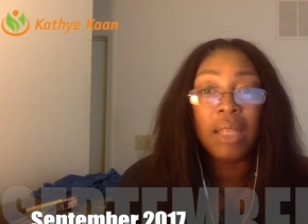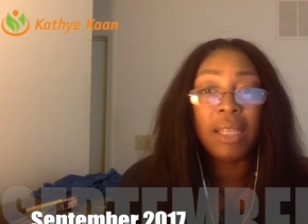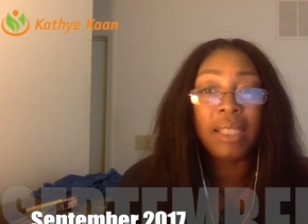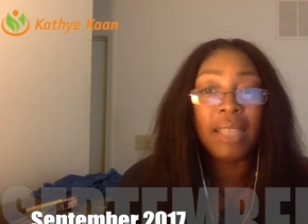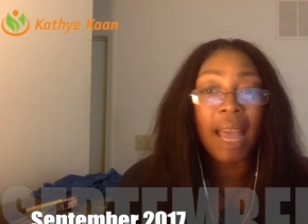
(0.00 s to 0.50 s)

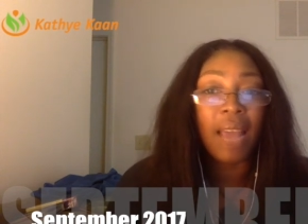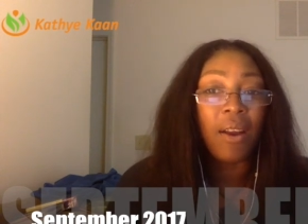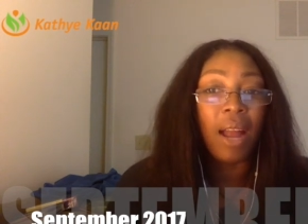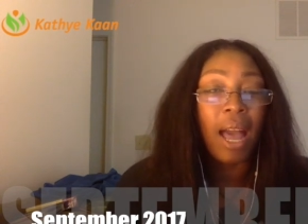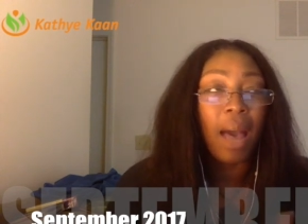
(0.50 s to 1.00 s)

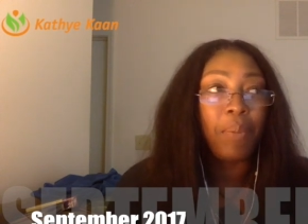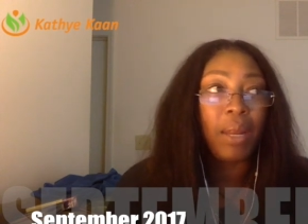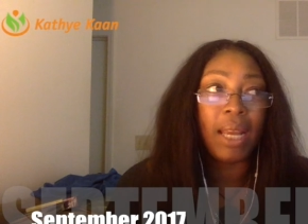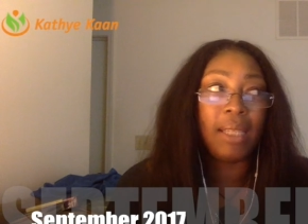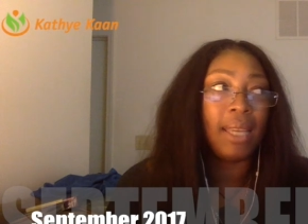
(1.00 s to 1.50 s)
desire,
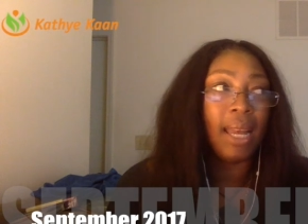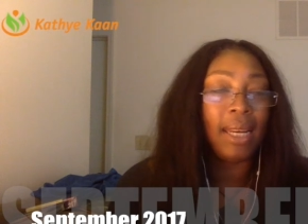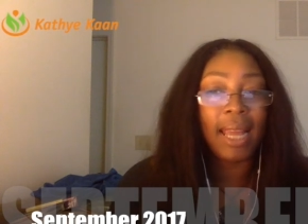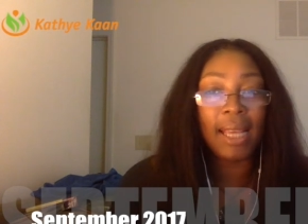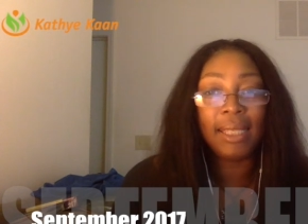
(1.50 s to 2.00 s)
happiness,
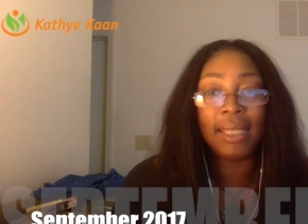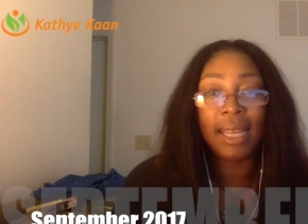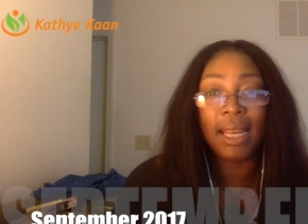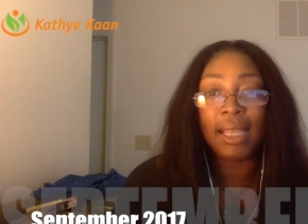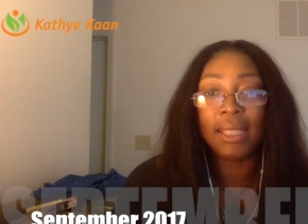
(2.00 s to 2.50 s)
and destiny.